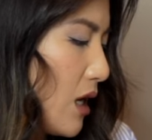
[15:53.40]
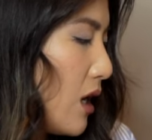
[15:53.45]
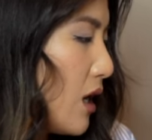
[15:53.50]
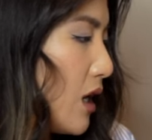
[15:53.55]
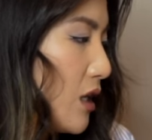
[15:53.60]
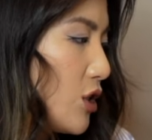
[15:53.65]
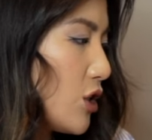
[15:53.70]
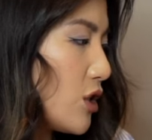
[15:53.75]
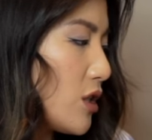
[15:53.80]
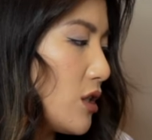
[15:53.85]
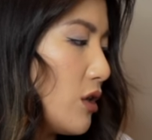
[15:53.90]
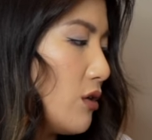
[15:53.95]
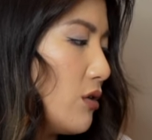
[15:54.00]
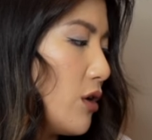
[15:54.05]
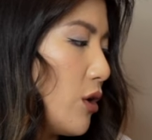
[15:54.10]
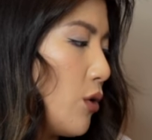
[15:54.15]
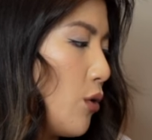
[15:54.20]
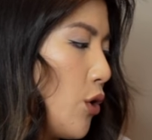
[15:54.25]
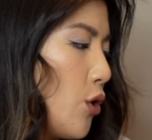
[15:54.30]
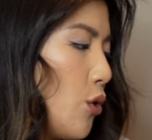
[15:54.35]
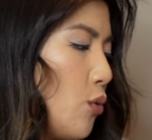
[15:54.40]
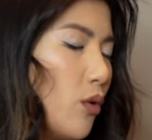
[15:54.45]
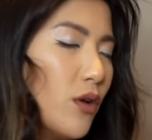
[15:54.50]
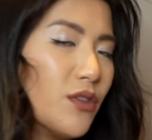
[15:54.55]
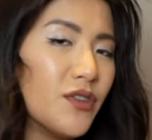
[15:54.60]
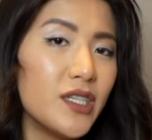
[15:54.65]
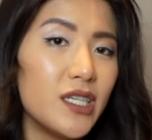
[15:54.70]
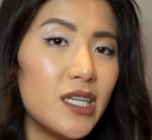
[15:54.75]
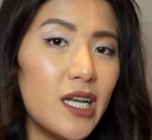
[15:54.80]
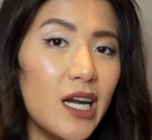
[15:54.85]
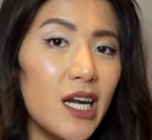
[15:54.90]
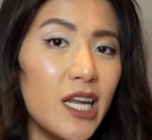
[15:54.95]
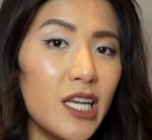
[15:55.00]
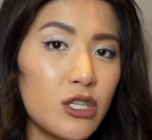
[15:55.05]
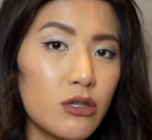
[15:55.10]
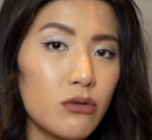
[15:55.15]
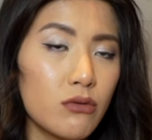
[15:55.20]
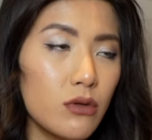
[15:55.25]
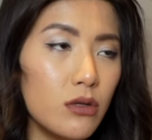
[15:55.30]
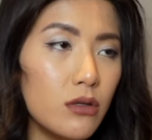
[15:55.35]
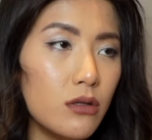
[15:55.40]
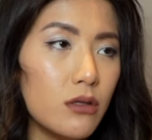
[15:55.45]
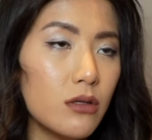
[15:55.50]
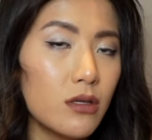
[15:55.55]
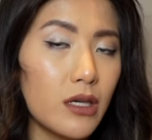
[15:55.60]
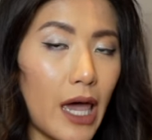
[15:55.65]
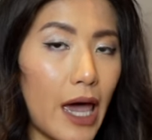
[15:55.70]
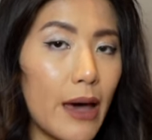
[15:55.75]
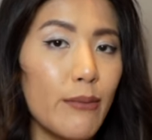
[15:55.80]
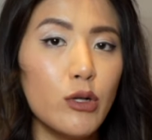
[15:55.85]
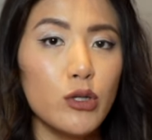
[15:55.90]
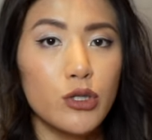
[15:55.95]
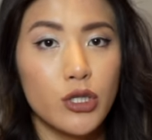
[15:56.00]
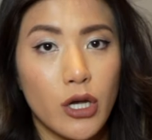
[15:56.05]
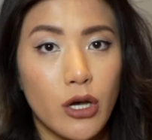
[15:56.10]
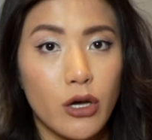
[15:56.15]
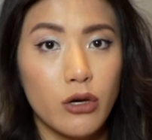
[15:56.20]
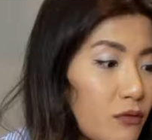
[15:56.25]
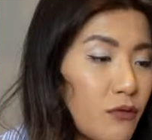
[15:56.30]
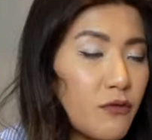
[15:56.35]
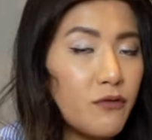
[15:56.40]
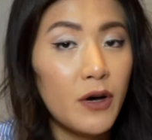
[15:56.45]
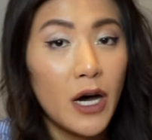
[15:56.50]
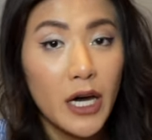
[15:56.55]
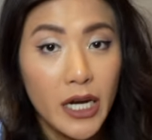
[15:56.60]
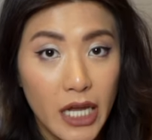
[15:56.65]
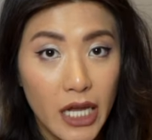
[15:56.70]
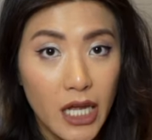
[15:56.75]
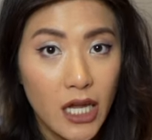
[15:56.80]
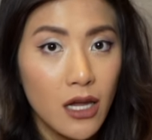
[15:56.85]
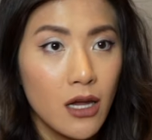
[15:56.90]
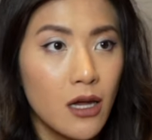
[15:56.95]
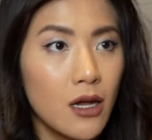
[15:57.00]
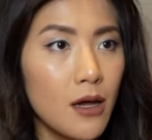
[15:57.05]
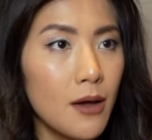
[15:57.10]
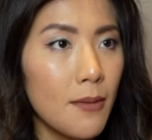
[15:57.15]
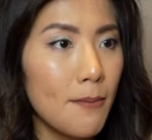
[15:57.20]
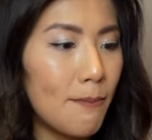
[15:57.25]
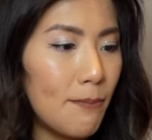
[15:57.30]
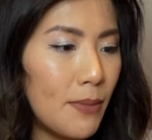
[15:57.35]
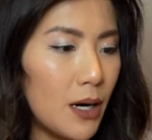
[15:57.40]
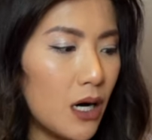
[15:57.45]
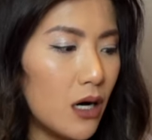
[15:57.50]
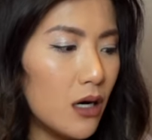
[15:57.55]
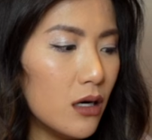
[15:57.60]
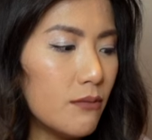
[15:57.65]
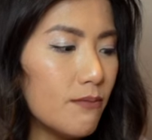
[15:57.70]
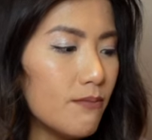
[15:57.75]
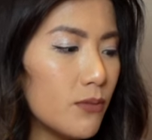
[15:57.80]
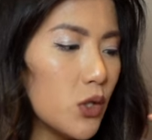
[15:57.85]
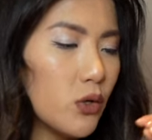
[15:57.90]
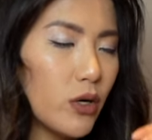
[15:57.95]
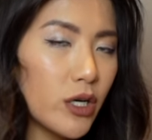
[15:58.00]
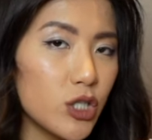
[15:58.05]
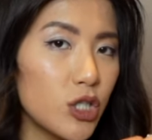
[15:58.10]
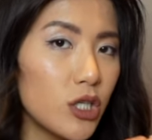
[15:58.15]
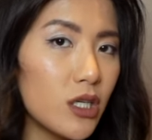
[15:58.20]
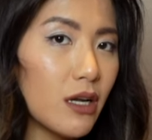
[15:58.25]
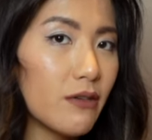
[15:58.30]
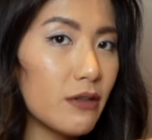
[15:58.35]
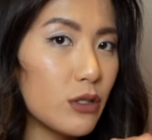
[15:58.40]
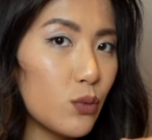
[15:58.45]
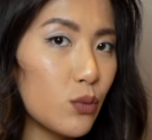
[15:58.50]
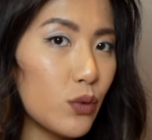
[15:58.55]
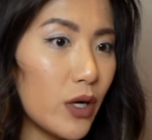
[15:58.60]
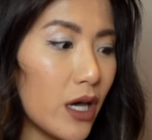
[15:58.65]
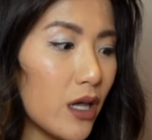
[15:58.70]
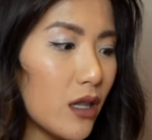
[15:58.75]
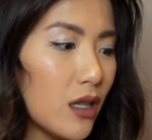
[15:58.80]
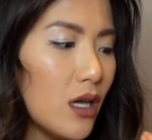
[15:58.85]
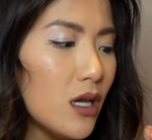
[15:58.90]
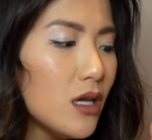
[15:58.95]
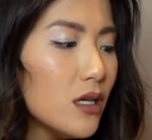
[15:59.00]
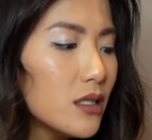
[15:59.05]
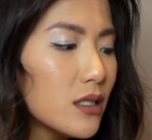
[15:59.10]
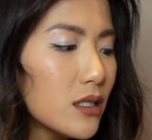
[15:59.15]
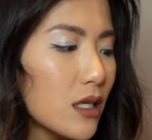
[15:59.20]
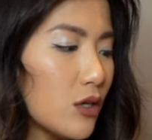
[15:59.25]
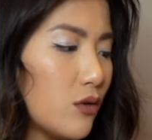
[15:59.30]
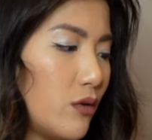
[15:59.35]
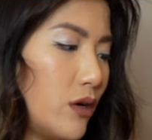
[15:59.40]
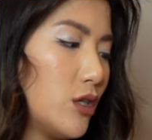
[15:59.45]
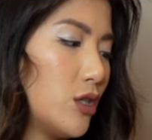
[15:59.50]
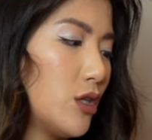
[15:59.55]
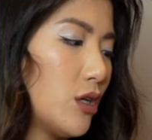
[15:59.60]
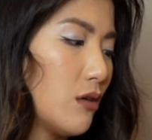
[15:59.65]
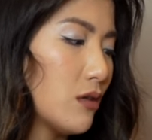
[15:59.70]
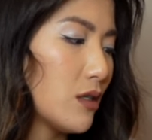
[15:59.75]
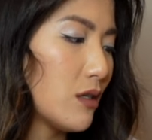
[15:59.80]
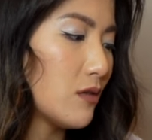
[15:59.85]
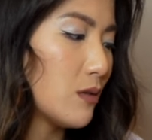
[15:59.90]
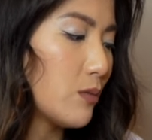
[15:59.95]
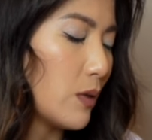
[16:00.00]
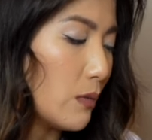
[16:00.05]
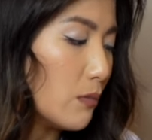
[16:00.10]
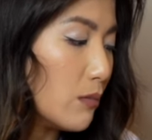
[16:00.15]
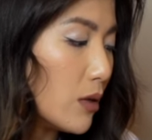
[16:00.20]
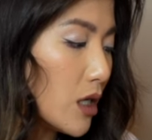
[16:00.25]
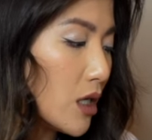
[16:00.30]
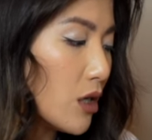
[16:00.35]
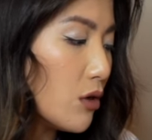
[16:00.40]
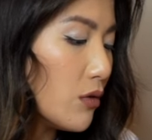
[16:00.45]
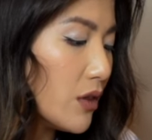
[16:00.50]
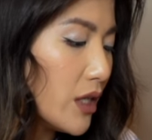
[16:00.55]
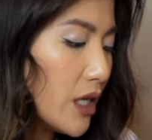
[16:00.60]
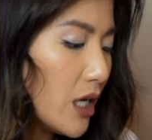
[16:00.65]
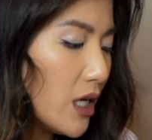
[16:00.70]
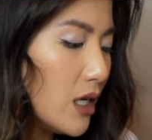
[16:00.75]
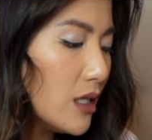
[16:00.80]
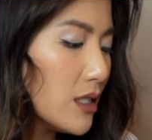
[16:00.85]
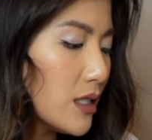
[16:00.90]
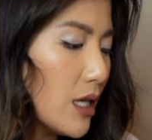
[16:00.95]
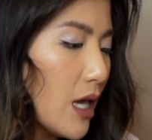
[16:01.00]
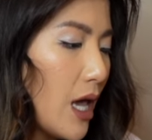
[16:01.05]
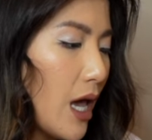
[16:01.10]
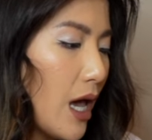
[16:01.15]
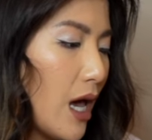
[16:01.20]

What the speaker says: I just don't know who wanted a literal camel toe. Funny, but you're actually gonna have to wear these and you're actually going to spend money on these.